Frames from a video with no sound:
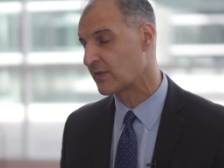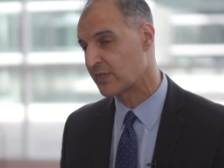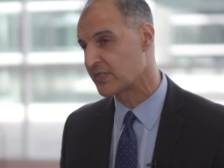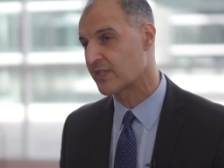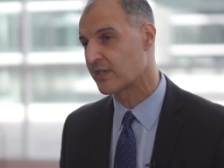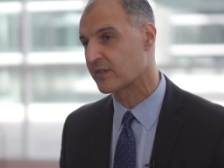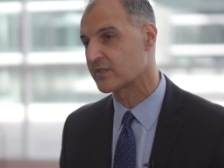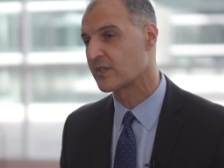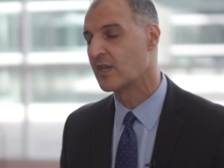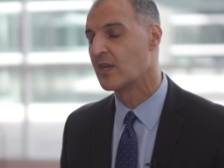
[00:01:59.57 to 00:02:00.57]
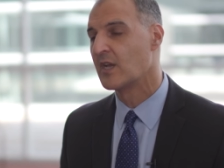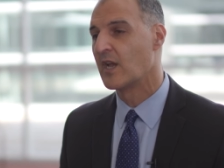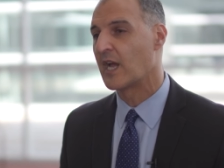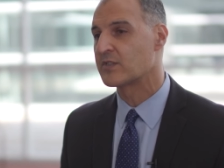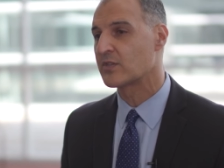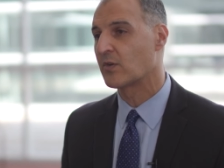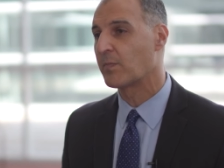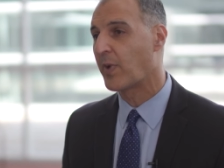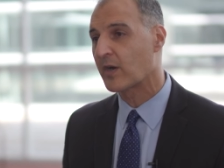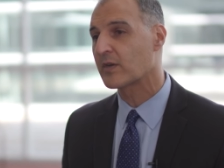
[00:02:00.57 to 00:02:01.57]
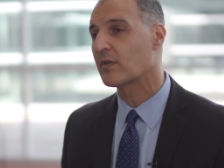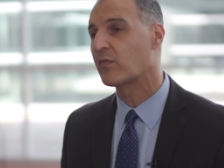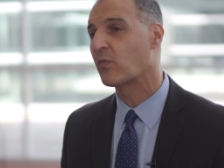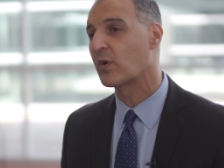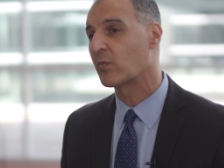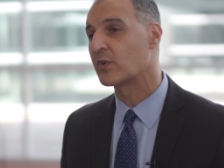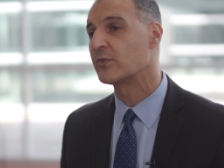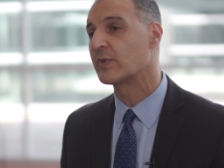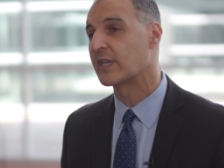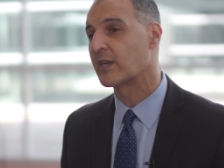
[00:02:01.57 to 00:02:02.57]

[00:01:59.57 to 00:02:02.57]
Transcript: in recent years. And so part of what we're doing